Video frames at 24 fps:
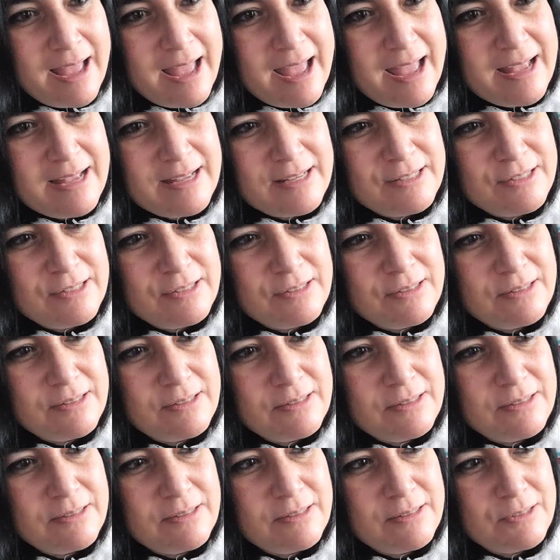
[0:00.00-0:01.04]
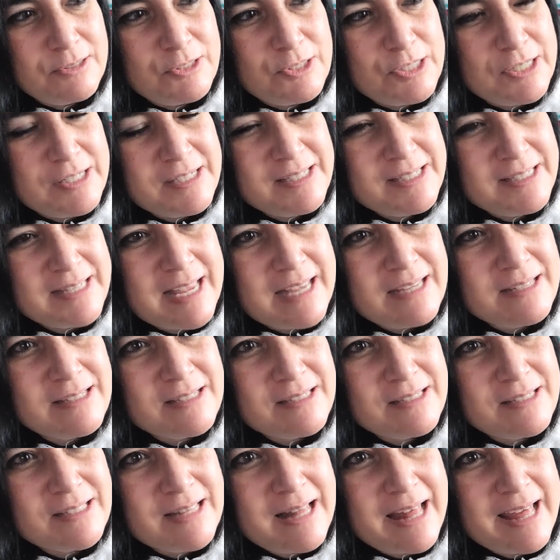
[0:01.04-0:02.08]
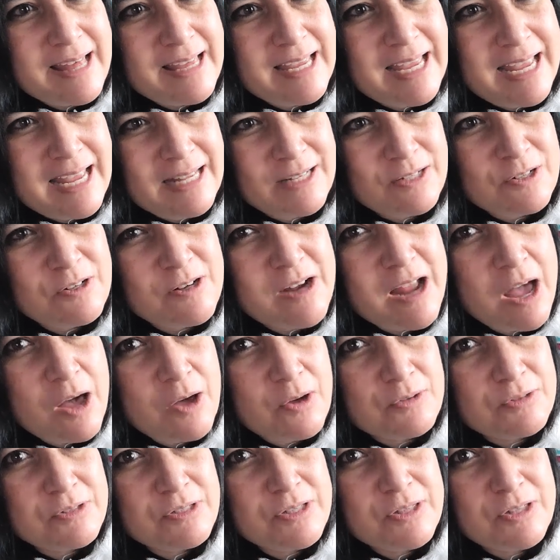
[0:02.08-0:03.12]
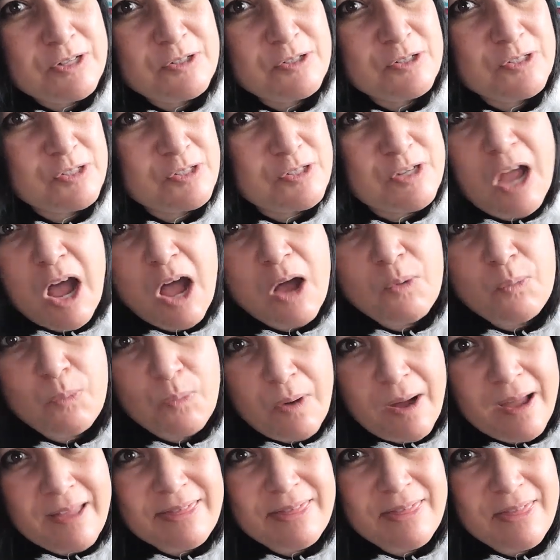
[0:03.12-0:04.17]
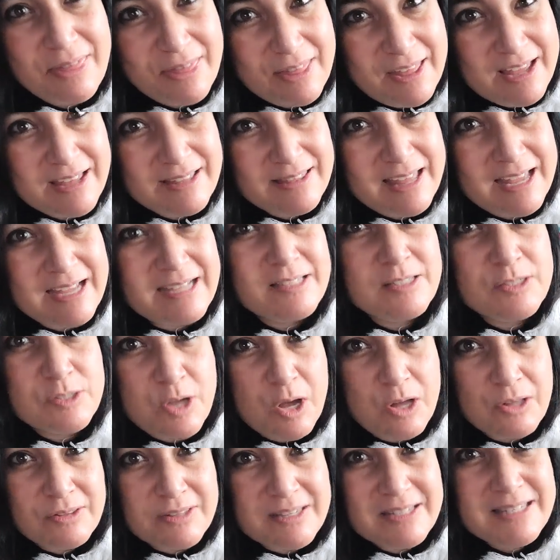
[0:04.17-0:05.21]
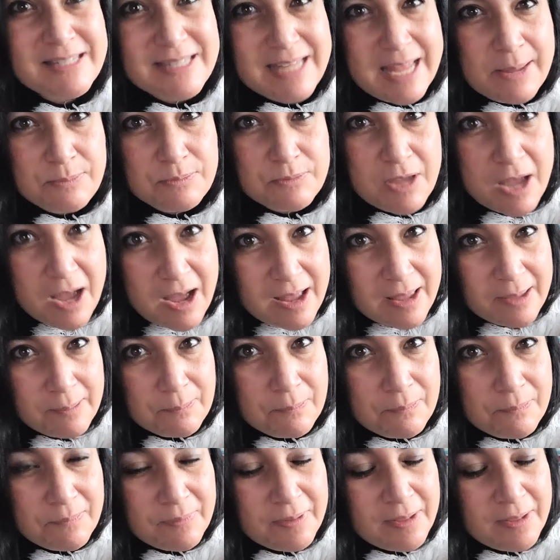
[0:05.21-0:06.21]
And she said it's like in her house, there's not one thing that is on the same time.